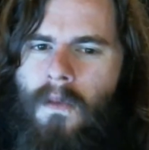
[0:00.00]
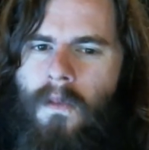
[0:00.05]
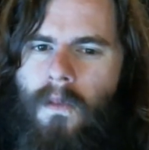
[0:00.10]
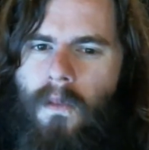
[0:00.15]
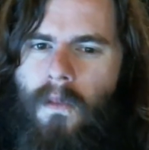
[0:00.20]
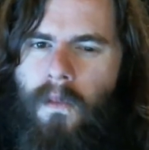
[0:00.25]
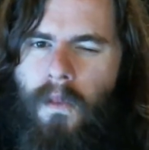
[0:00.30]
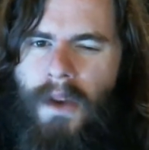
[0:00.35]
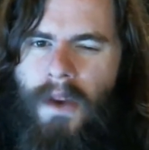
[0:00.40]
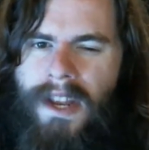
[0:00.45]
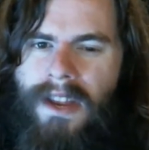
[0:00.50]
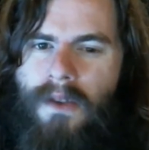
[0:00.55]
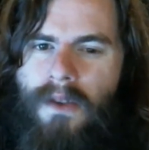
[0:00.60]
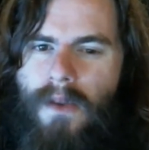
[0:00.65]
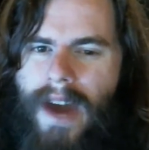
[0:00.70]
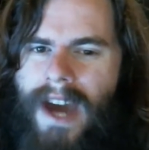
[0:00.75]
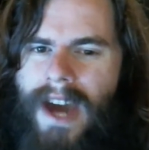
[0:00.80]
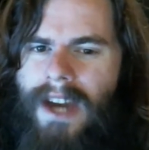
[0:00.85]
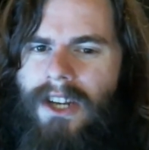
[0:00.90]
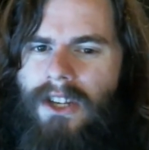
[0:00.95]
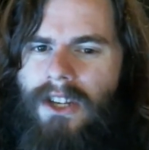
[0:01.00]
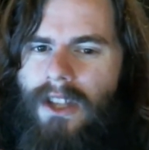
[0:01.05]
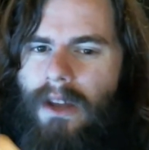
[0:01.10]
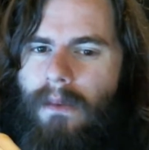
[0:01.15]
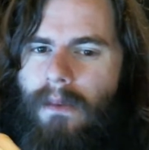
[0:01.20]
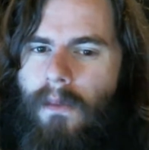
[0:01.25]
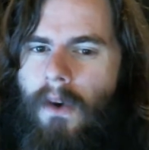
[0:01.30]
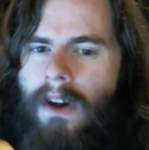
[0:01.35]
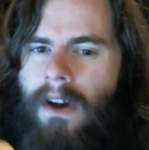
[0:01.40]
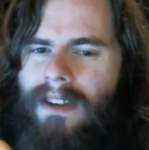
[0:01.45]
when you actually
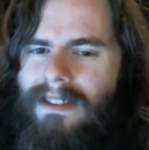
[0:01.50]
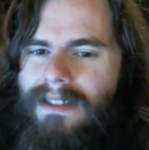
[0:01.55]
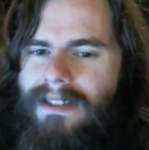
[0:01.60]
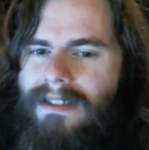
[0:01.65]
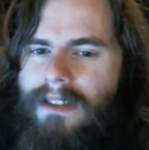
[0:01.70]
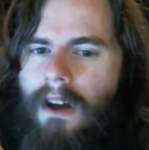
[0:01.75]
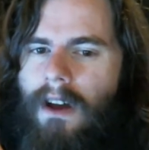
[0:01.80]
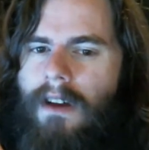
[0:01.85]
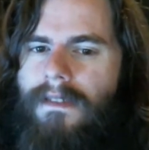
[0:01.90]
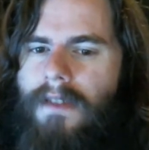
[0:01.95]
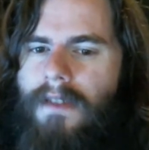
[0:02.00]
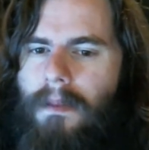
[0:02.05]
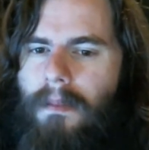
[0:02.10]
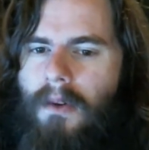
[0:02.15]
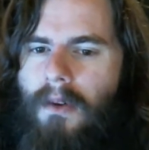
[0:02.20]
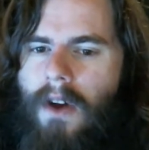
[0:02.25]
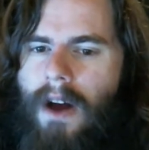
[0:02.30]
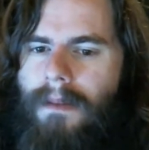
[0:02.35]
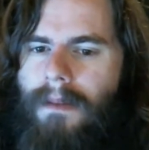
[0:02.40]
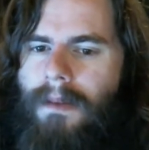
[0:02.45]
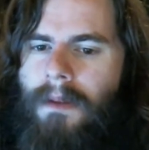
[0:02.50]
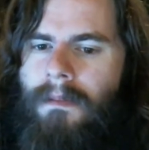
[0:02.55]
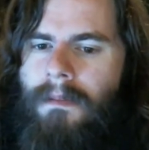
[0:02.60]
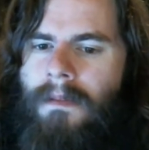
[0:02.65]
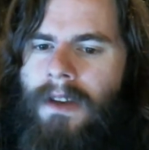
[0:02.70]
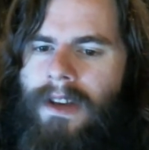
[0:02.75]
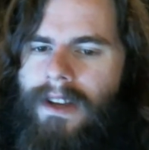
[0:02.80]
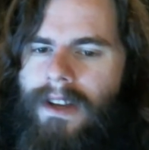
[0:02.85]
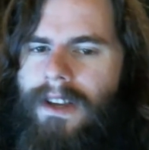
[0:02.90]
want to solve the problem,